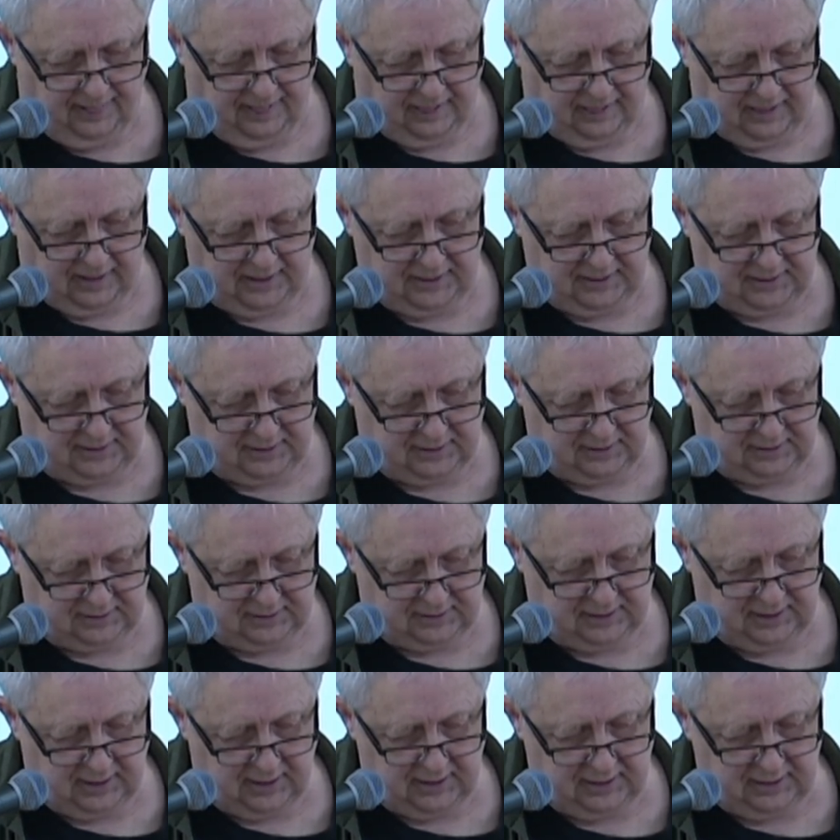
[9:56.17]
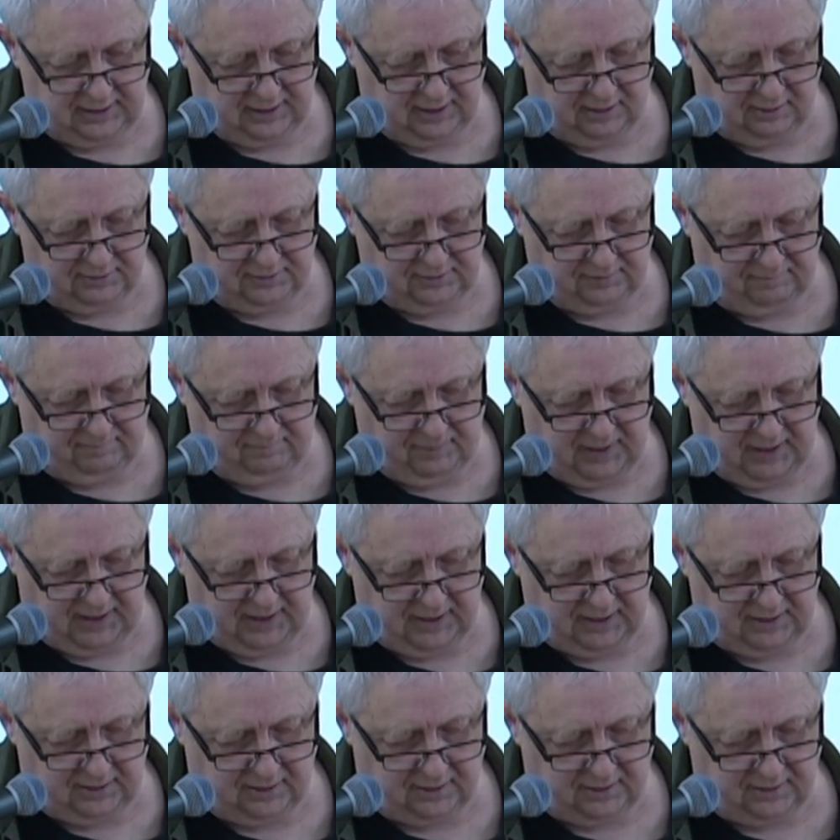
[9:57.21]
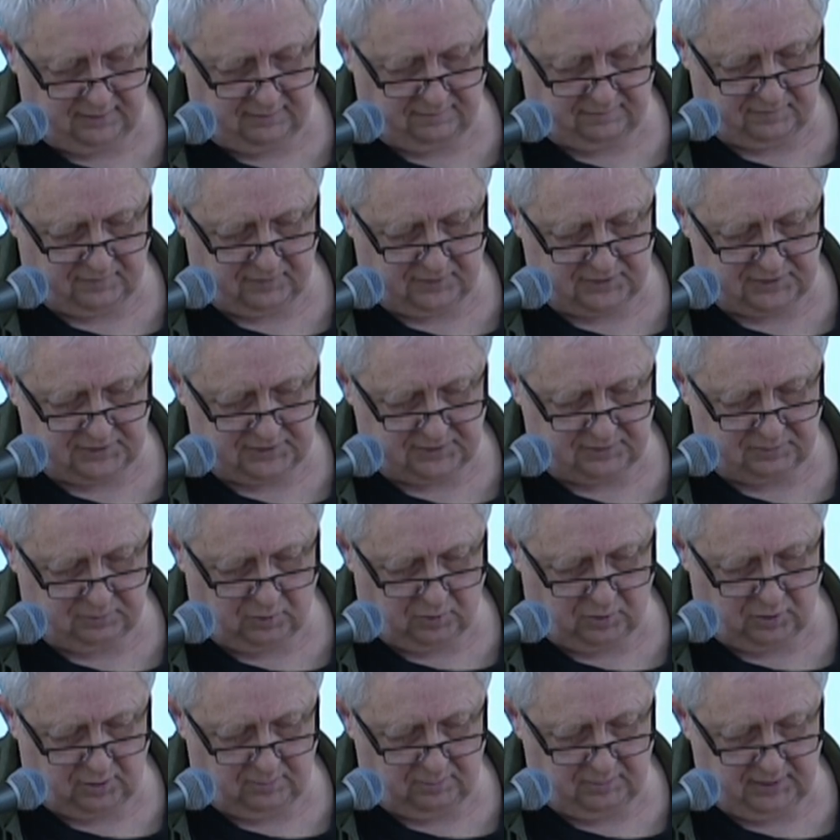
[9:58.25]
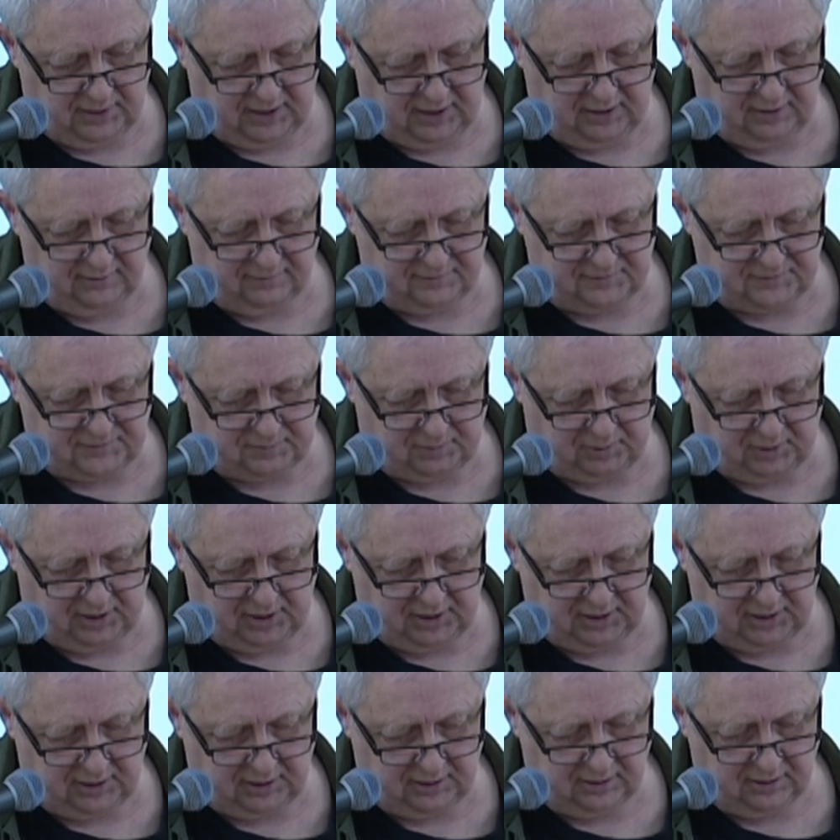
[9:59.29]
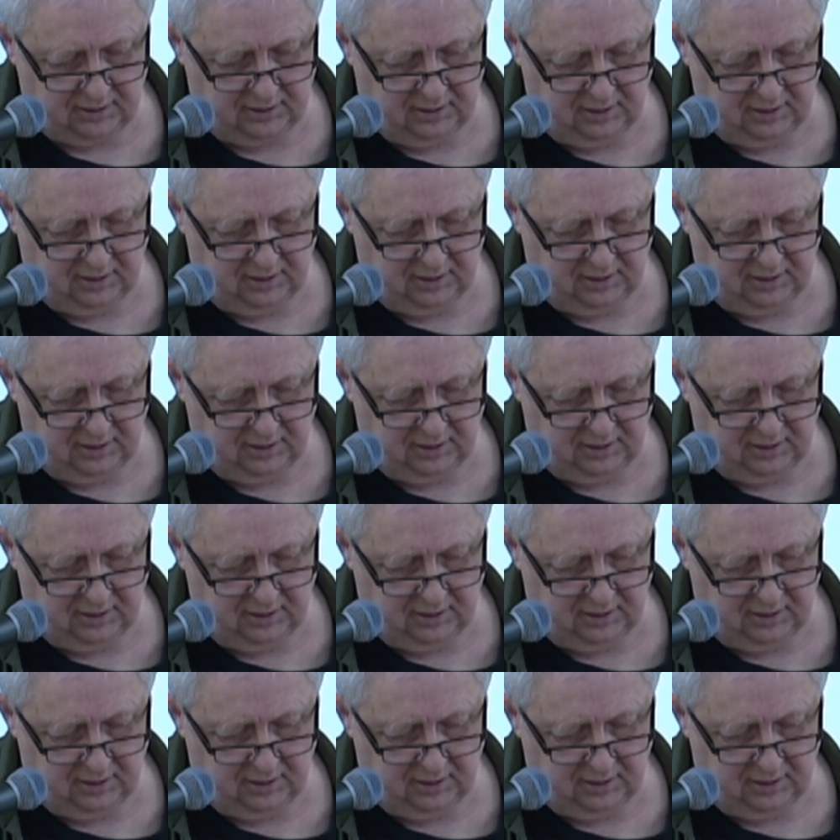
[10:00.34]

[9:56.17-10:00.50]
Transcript: like getting out of bed on the first warm day of spring,